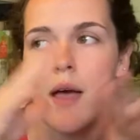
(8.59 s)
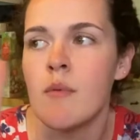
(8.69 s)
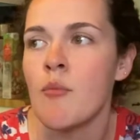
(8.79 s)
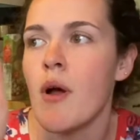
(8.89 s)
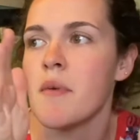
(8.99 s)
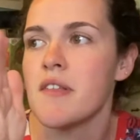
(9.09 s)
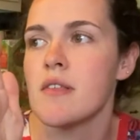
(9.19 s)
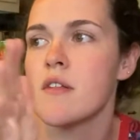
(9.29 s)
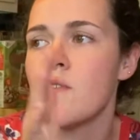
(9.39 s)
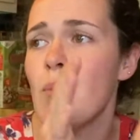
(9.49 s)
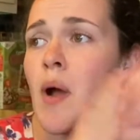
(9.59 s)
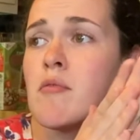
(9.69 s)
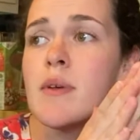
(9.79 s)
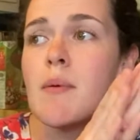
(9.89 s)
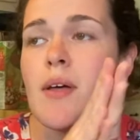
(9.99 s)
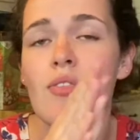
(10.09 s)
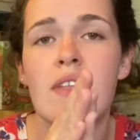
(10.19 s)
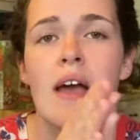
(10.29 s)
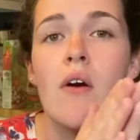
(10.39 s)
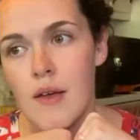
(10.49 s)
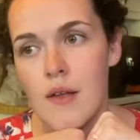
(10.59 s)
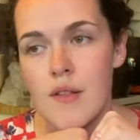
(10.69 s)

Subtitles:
I've been promising this for probably a month now.